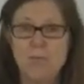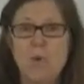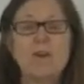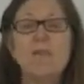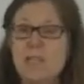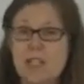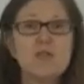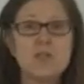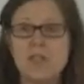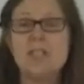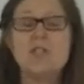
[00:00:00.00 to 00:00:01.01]
of
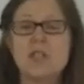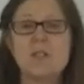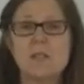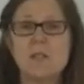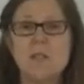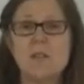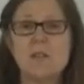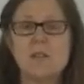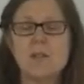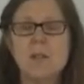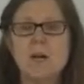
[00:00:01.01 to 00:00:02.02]
teachers teaching
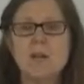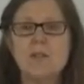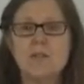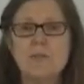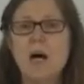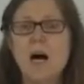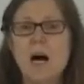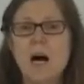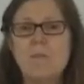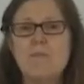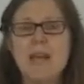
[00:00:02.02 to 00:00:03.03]
things.
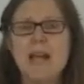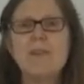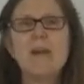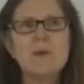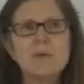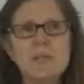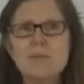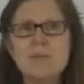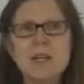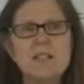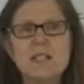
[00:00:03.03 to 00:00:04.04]
And there was
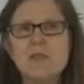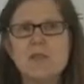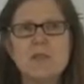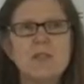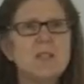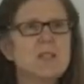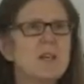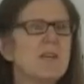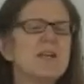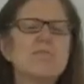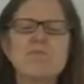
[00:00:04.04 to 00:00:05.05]
a teacher that did
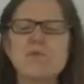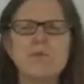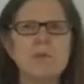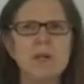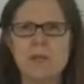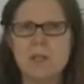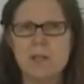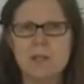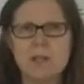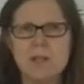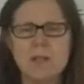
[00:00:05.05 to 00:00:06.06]
something
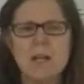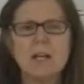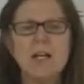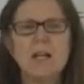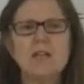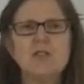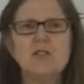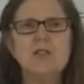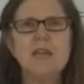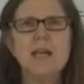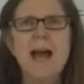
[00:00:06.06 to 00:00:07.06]
brilliant.
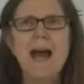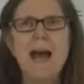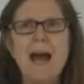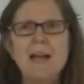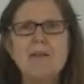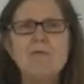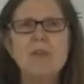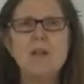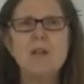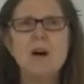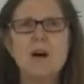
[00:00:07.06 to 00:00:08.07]
She had a
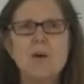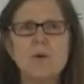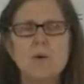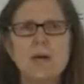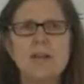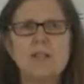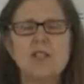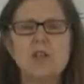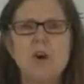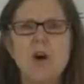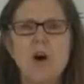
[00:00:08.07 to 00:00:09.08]
video, and she
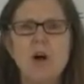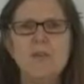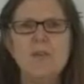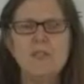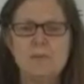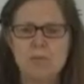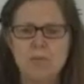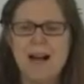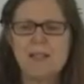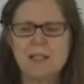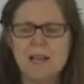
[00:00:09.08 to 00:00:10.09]
called this
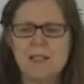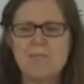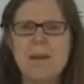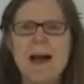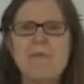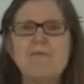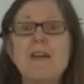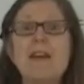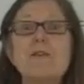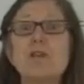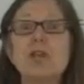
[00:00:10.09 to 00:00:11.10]
process "My
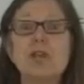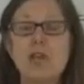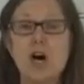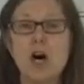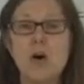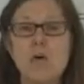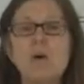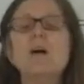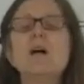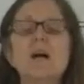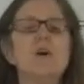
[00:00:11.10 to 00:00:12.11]
Favorite No."
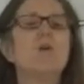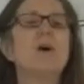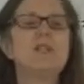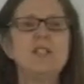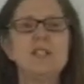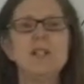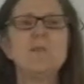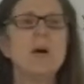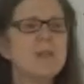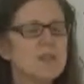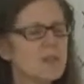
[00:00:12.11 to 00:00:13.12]
What she did
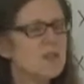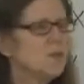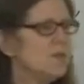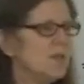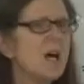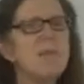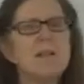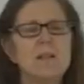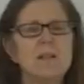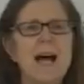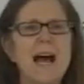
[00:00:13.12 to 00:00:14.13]
was, students come
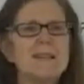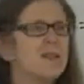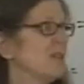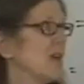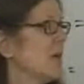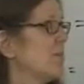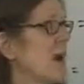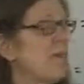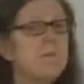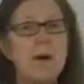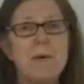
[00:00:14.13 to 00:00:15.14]
into class, she's got a
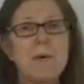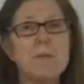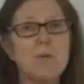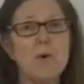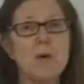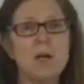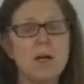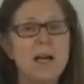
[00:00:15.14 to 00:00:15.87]
problem up on the board.